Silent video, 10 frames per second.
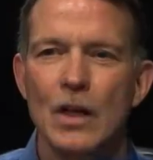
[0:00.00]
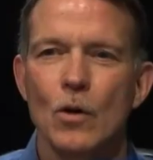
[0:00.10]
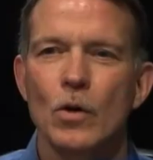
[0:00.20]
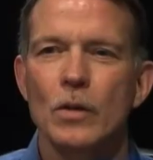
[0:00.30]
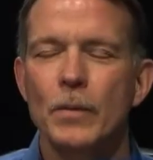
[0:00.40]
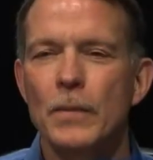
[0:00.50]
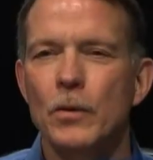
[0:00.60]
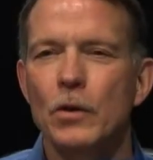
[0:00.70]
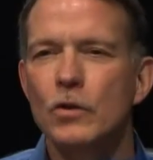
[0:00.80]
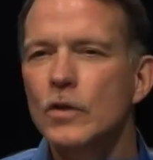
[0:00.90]
Well, the people
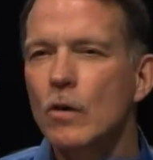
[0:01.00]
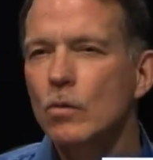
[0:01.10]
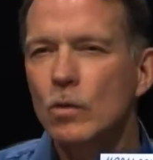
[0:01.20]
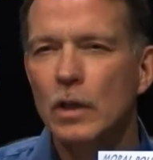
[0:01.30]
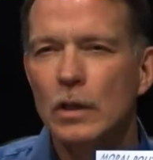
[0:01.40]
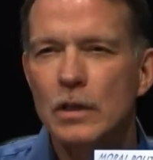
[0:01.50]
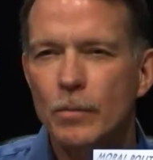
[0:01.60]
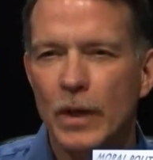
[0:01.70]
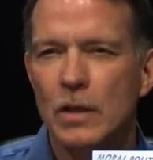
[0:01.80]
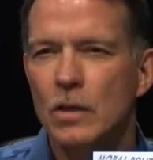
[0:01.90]
who don't really
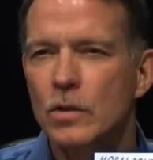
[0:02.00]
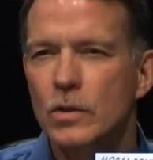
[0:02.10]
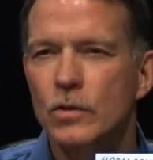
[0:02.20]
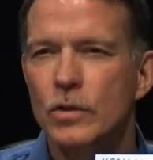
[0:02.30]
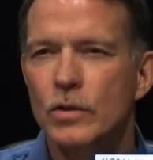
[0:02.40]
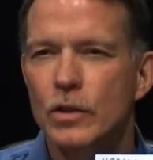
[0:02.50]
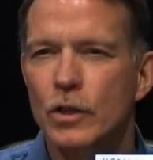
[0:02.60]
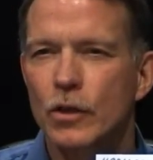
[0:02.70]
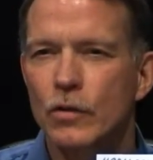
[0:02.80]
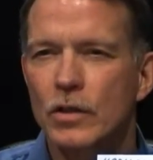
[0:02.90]
depend on Social
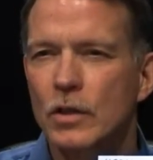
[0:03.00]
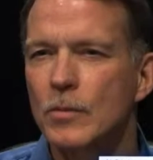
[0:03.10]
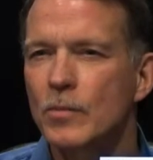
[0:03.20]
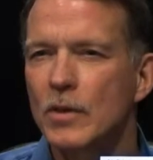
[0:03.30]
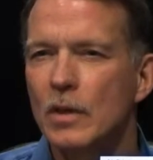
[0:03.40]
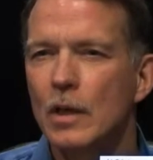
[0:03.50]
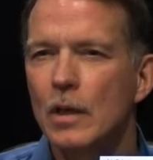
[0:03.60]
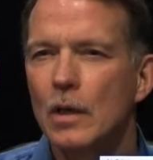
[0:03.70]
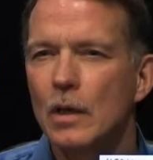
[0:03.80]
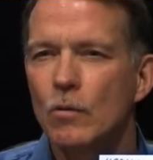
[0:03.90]
Security seem to be
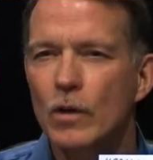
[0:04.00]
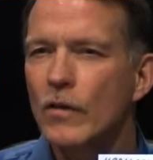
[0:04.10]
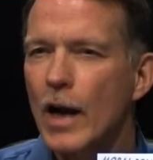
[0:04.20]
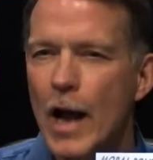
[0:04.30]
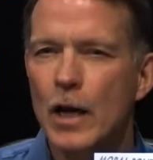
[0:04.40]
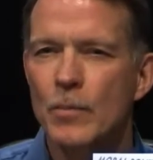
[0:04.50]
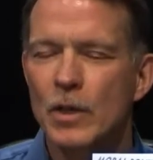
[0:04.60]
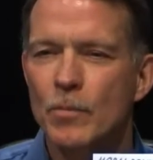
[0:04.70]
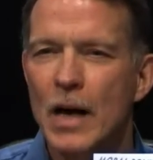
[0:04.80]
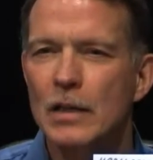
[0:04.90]
rather adamant
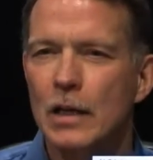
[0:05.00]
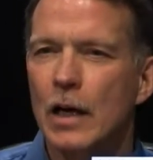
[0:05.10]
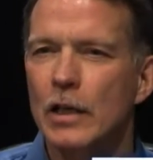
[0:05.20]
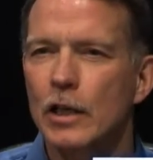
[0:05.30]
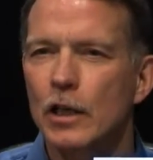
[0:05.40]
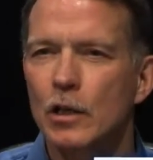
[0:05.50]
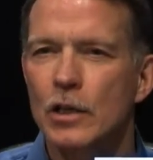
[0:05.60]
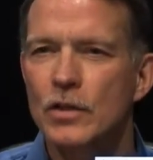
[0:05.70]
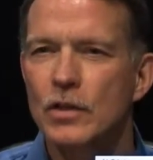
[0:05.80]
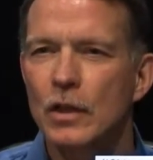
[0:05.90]
about cutting it because